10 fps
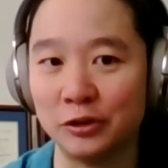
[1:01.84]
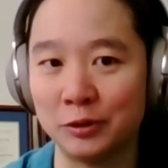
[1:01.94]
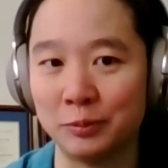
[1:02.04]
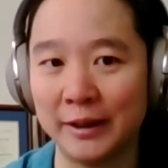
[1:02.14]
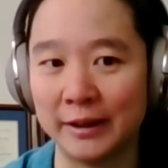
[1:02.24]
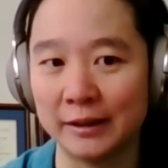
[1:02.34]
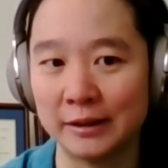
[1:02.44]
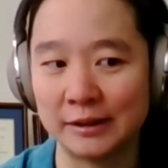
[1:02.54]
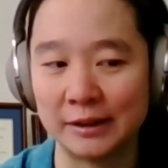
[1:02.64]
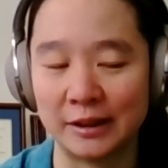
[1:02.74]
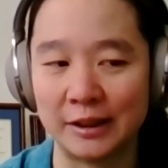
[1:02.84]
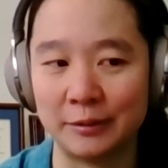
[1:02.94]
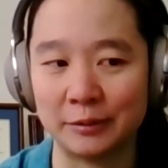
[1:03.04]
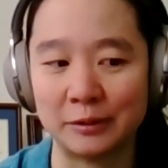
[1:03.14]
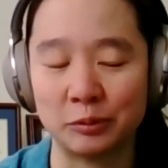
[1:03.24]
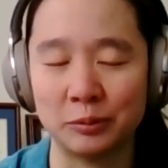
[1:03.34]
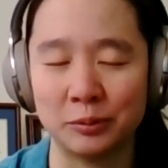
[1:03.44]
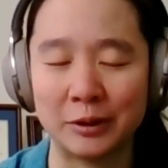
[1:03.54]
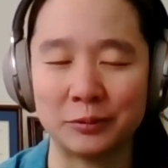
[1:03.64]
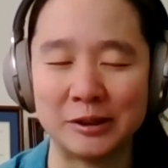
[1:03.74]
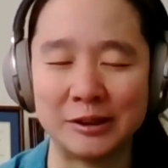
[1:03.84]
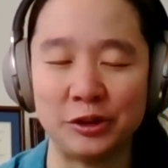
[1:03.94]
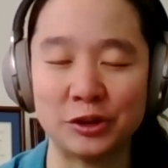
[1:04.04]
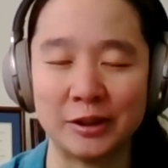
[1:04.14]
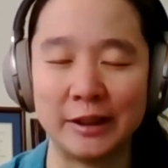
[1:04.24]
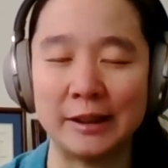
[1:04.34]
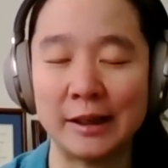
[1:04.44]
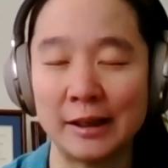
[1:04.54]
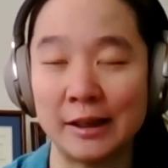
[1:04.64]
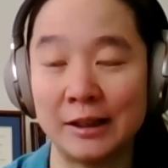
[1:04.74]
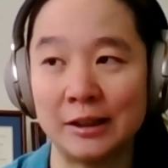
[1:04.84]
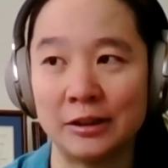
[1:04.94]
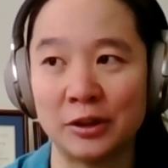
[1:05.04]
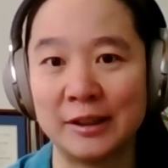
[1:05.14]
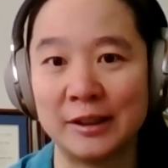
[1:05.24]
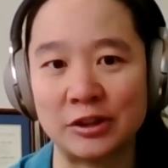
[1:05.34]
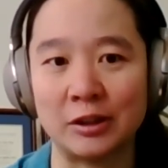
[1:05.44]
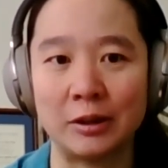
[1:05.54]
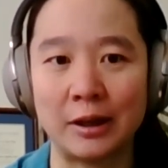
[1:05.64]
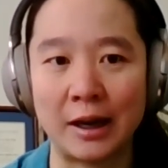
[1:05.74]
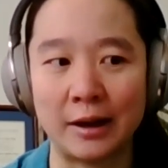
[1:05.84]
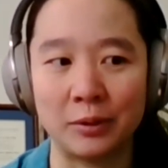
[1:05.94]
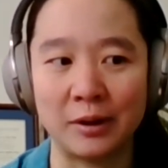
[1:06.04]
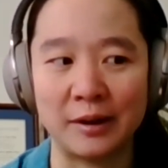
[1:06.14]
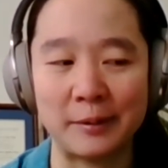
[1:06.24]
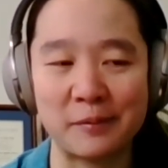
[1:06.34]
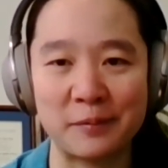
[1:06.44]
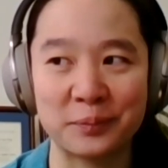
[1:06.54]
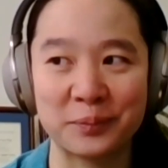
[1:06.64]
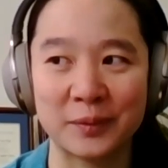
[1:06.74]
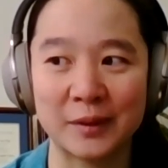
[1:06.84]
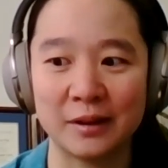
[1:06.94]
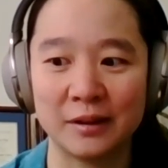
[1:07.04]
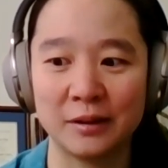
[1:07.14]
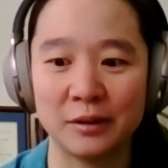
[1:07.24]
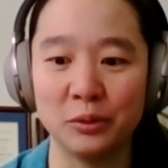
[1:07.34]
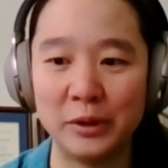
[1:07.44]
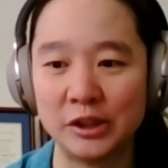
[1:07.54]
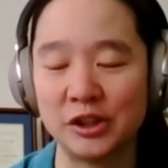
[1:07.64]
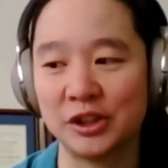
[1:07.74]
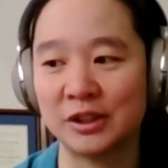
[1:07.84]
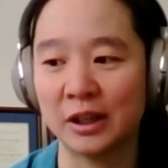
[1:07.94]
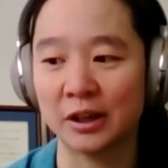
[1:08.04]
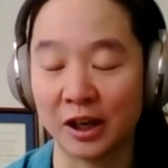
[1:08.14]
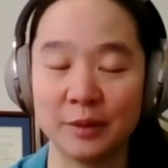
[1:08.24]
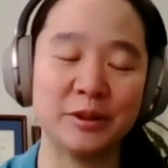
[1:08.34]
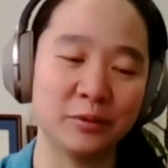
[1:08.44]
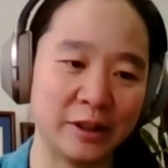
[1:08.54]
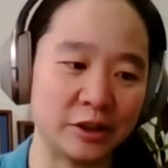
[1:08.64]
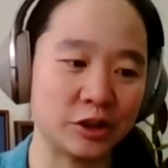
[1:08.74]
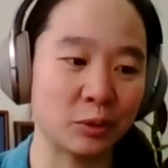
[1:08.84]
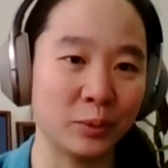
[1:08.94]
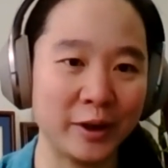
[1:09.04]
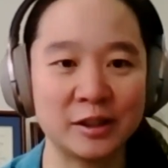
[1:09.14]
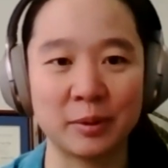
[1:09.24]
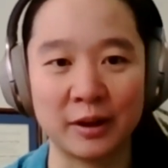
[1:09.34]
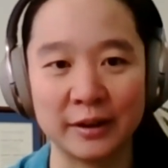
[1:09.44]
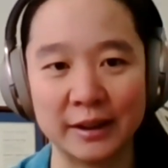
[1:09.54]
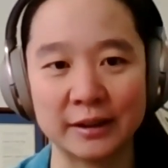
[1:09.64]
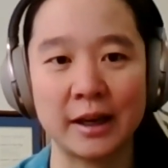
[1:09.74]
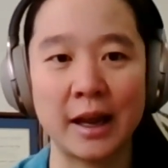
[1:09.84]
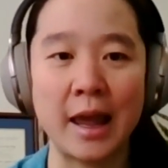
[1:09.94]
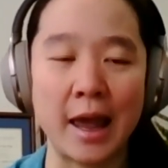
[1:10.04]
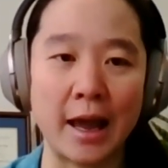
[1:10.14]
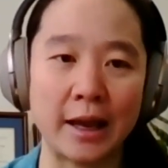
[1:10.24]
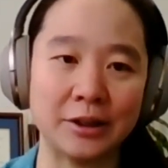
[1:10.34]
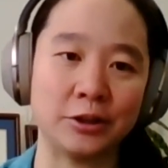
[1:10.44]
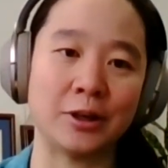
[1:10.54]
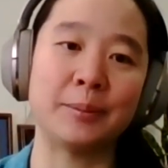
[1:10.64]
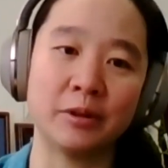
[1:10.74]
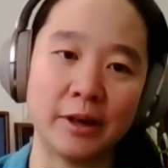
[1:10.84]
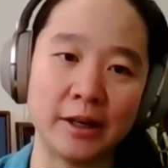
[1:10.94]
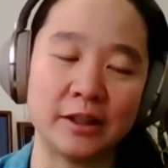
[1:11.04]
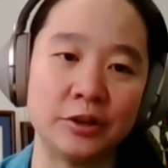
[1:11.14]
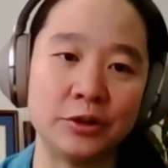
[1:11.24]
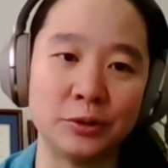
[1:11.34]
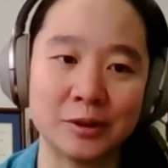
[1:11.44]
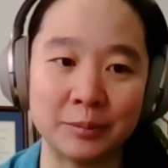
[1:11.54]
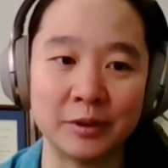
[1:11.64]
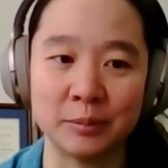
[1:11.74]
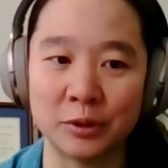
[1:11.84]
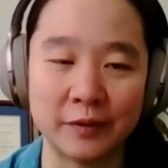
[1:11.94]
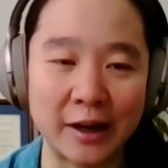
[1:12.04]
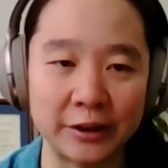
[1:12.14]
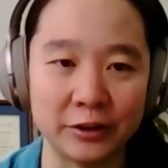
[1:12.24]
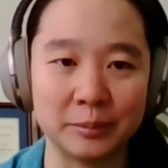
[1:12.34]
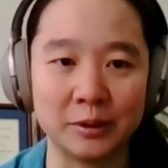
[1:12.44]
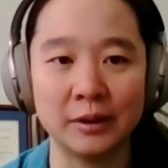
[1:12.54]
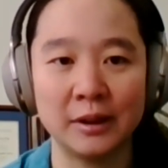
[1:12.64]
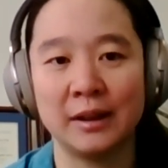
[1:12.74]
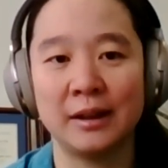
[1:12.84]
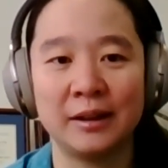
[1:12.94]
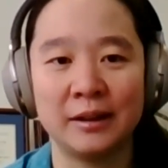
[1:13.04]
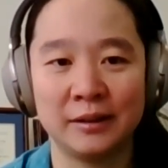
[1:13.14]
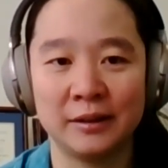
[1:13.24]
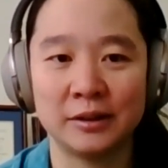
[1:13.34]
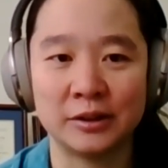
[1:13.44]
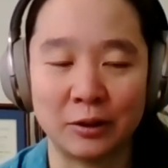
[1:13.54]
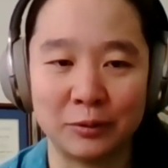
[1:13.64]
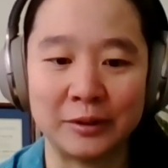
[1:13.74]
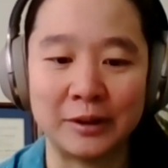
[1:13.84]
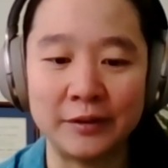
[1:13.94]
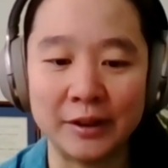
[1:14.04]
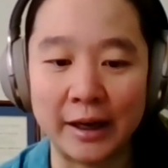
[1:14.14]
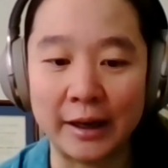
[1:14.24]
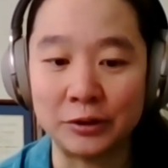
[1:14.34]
to bring what was usually known as such a rich, carbon-rich waste product and to upgrade it into something more valuable. So definitely,